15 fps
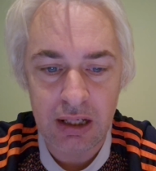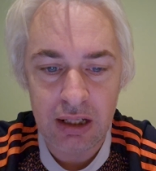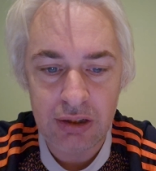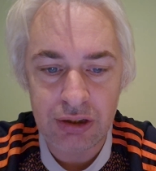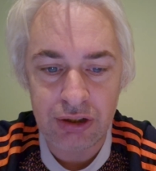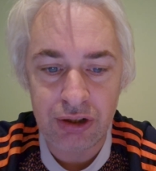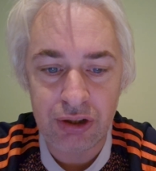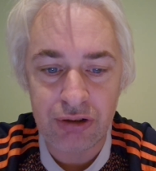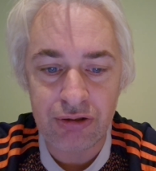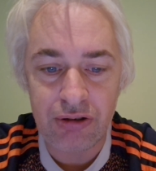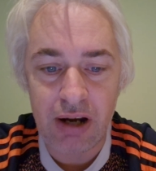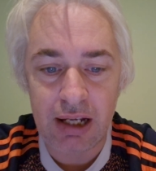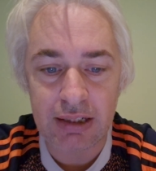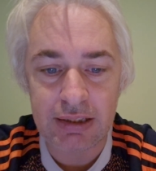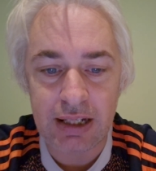to
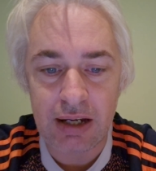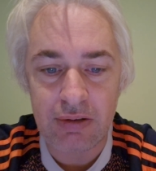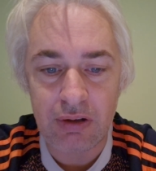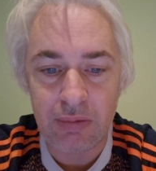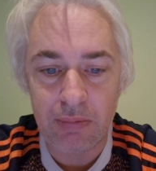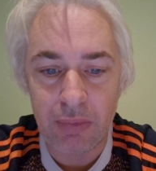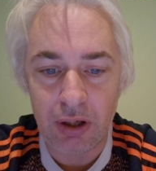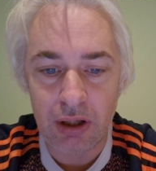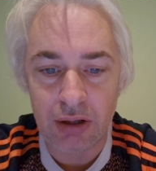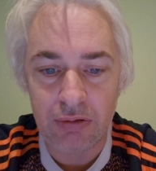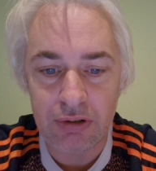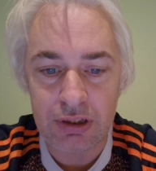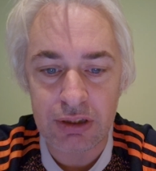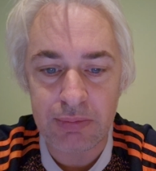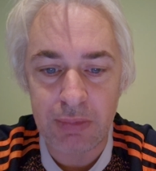crack down on
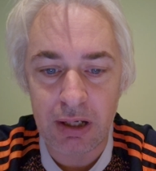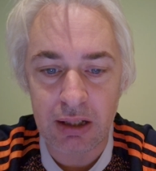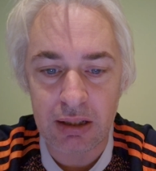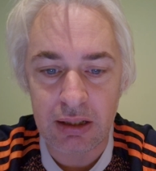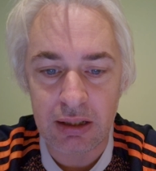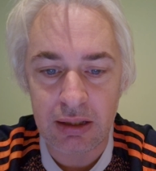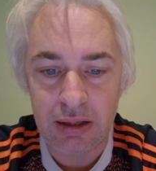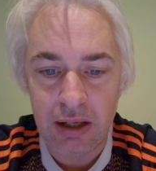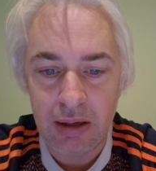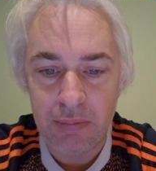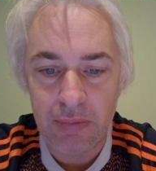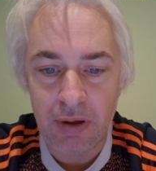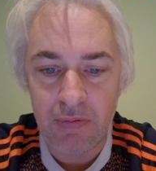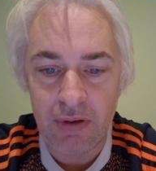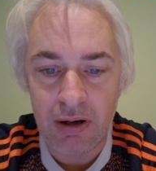migrant smuggling,
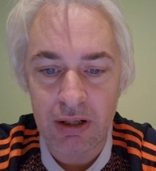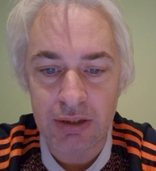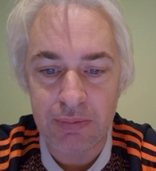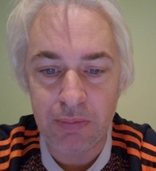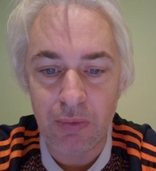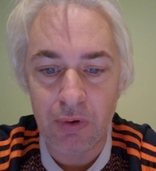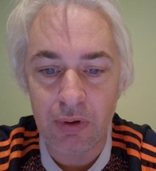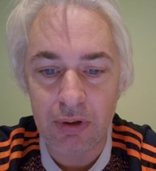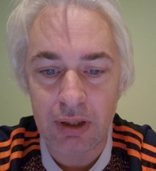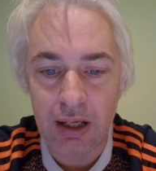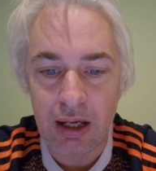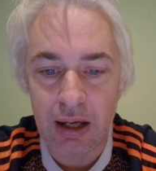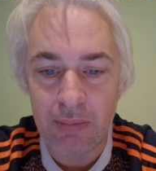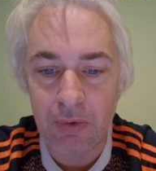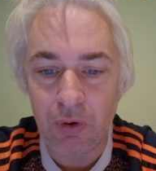but there is
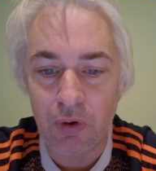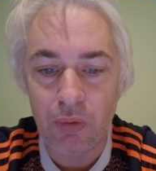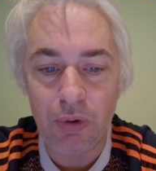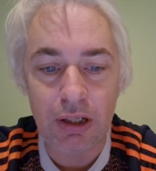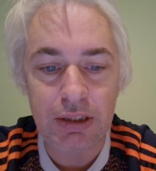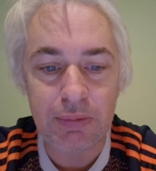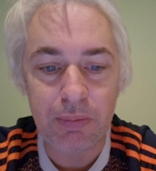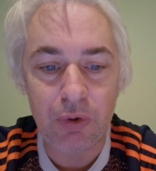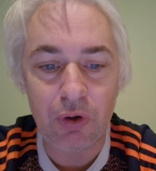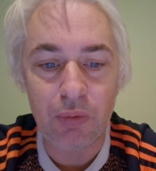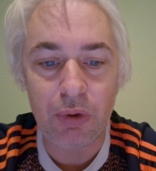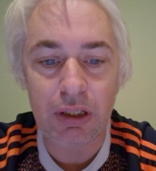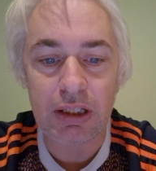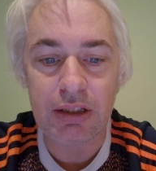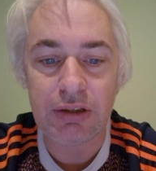always more
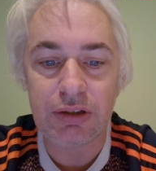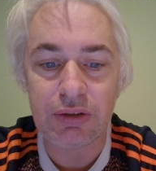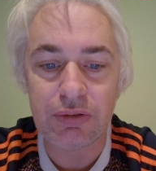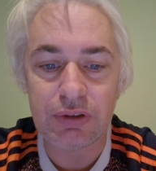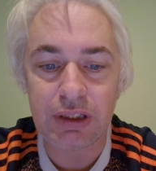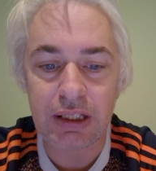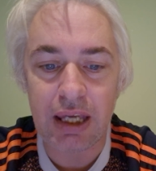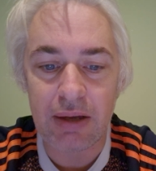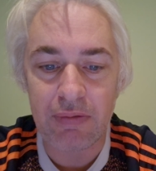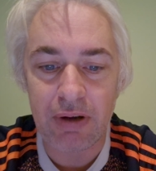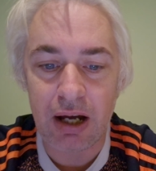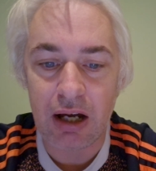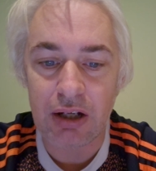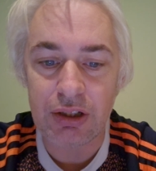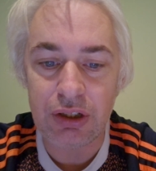we can do together.
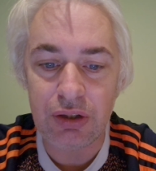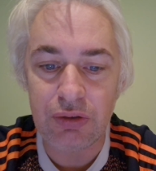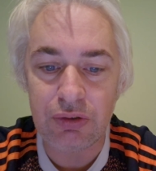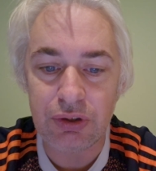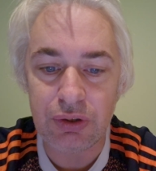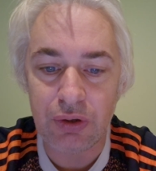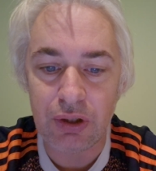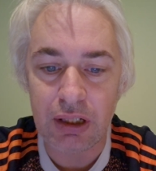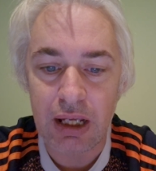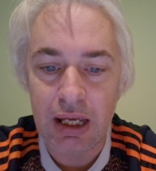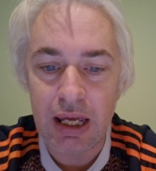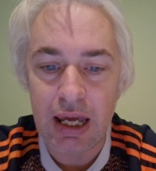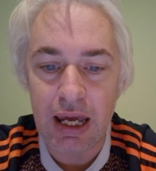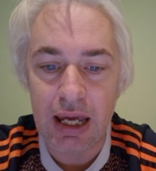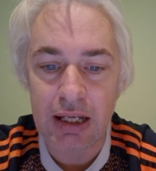Our new joint
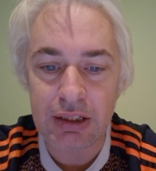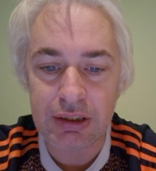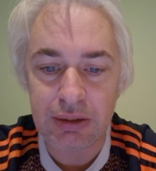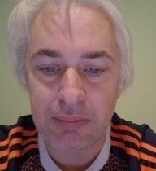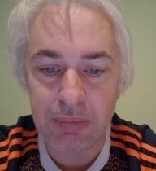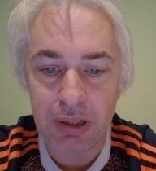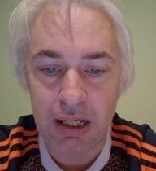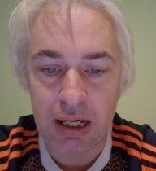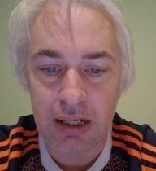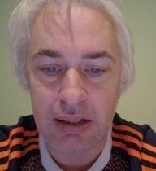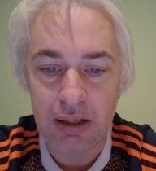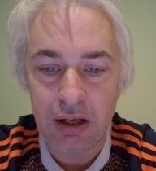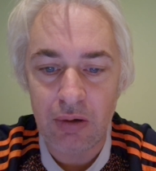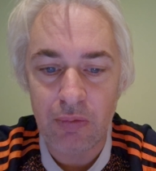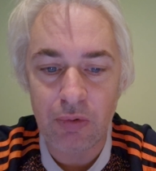action plan
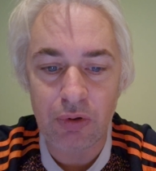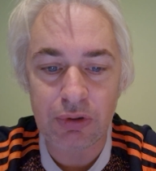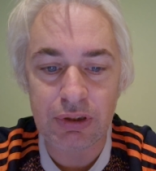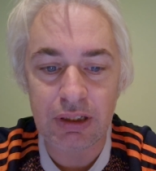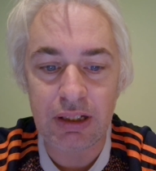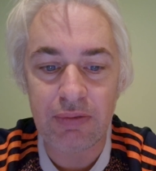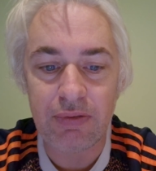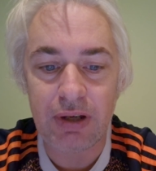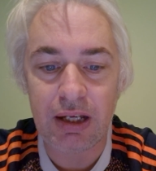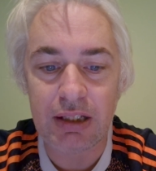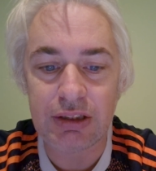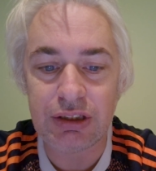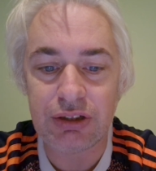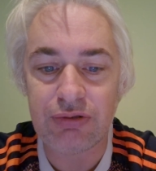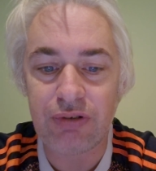will deliver a
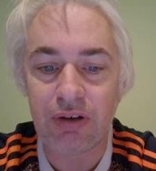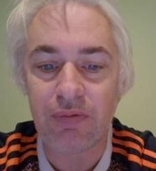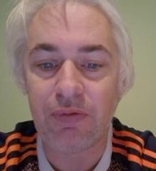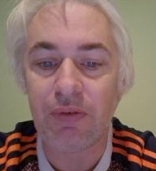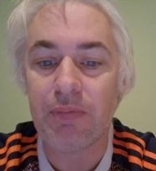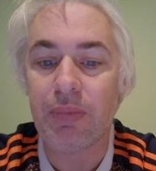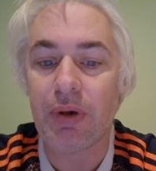strengthened